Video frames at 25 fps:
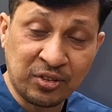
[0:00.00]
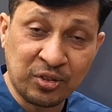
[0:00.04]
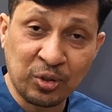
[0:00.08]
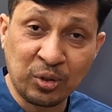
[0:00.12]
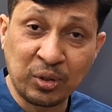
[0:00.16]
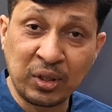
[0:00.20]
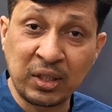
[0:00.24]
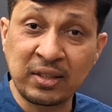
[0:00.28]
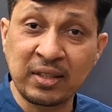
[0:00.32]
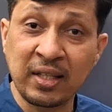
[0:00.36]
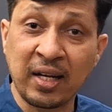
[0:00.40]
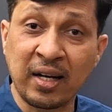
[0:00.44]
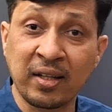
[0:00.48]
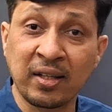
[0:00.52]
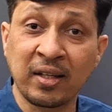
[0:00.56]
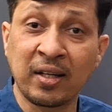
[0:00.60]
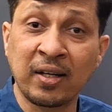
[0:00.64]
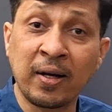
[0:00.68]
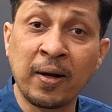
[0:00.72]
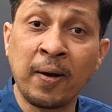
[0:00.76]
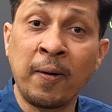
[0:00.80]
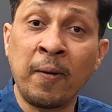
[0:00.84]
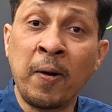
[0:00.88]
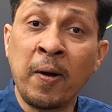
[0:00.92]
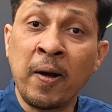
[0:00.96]
So these are
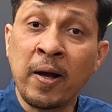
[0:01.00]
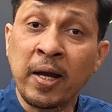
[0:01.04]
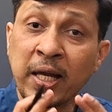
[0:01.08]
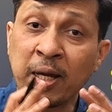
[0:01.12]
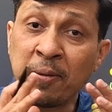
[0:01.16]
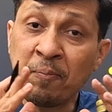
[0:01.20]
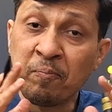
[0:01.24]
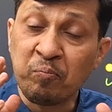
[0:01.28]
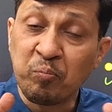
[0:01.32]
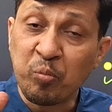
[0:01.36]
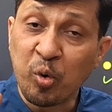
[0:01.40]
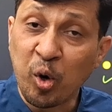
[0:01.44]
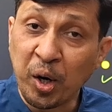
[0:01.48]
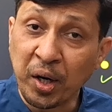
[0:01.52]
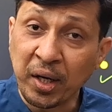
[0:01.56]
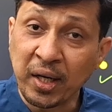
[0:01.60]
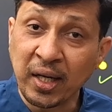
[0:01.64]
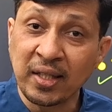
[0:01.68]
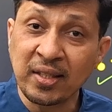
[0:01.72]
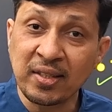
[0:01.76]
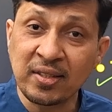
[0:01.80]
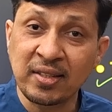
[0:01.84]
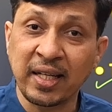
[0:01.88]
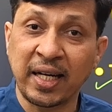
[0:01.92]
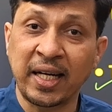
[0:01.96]
the
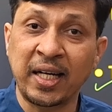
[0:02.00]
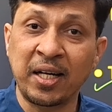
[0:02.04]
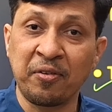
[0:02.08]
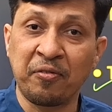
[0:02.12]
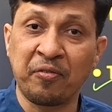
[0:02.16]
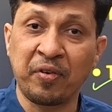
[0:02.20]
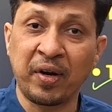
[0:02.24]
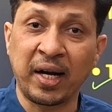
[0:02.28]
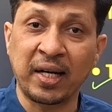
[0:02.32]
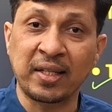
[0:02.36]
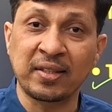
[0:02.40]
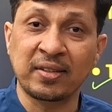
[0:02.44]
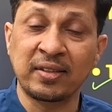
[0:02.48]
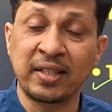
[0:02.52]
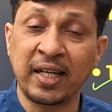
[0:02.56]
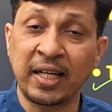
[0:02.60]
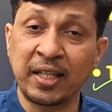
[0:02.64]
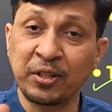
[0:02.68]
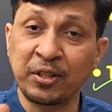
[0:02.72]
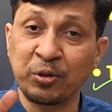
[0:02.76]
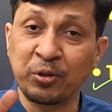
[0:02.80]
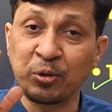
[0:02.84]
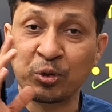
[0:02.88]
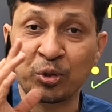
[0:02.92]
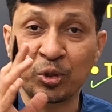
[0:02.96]
important side effects
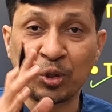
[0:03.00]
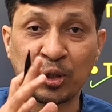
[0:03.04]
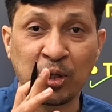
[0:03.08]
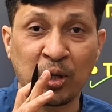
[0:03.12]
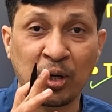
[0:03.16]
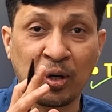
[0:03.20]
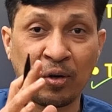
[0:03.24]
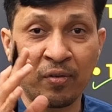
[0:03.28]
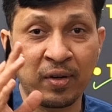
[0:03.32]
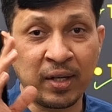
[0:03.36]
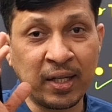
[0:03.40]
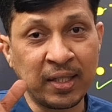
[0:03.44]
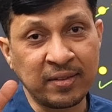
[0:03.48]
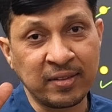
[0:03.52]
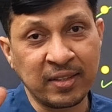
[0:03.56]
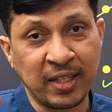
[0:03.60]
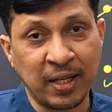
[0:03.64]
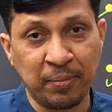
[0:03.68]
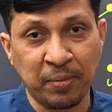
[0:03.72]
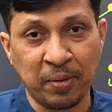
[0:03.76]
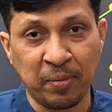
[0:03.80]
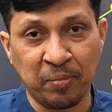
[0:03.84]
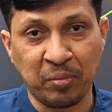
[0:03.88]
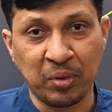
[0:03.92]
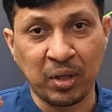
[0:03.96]
that you should always
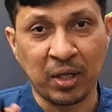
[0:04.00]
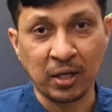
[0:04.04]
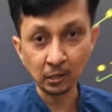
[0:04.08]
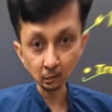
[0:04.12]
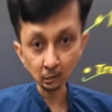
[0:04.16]
remember.